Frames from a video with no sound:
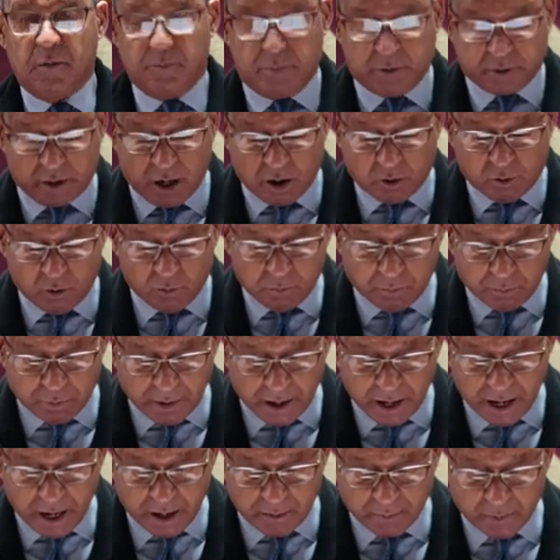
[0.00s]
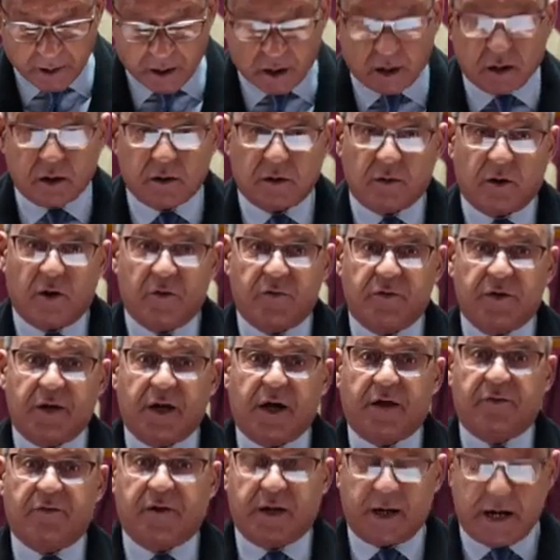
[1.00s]
Barack Obama, on the
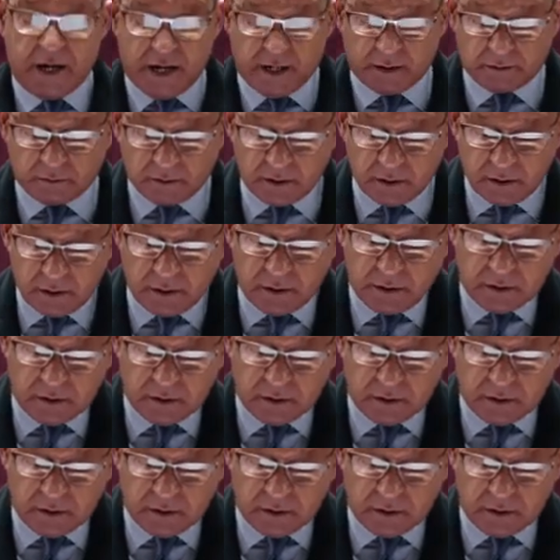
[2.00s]
other hand,